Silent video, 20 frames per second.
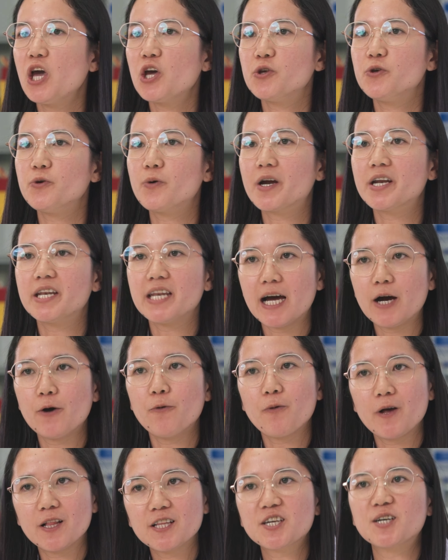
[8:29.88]
you are now
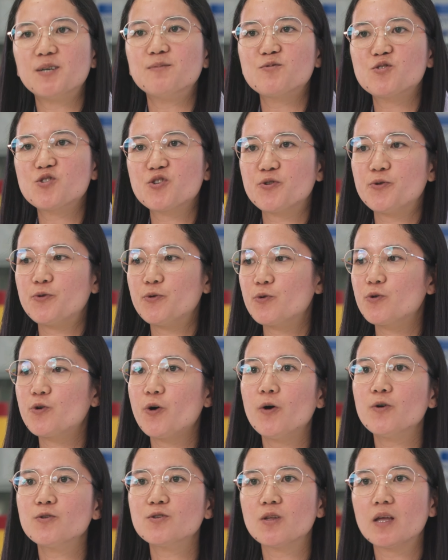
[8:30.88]
welcome to
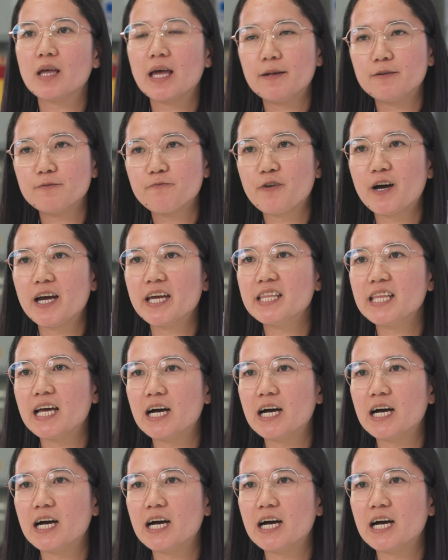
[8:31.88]
go and find